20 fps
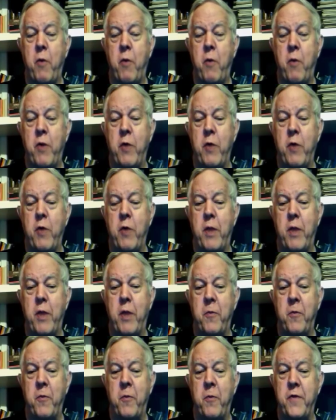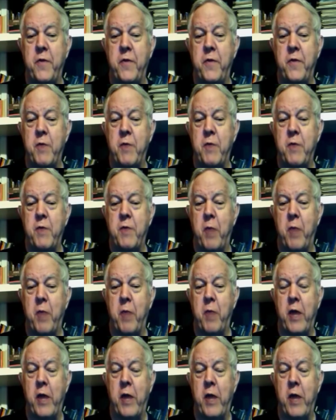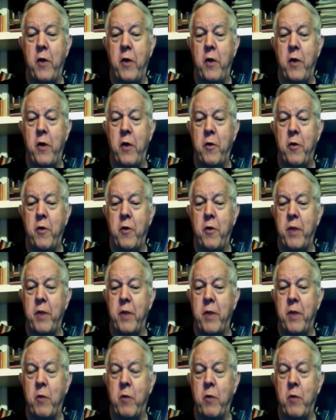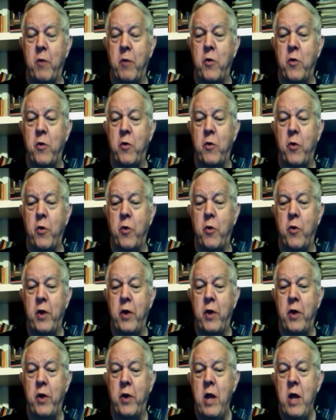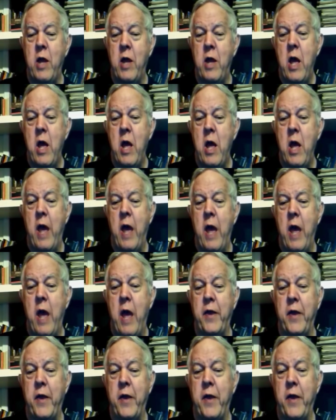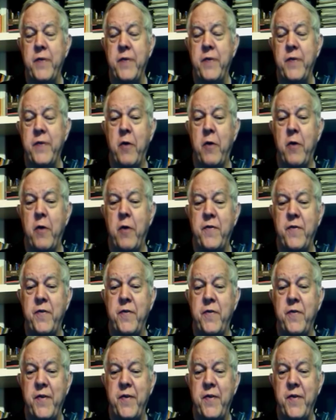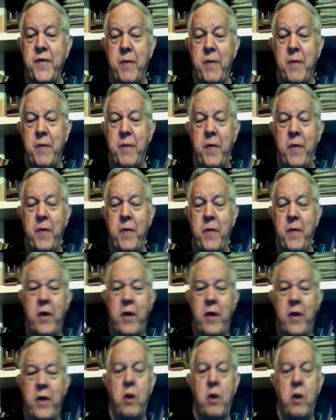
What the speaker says: You ended up with the string breaking, and you ended up like with a northern and a southern system. And then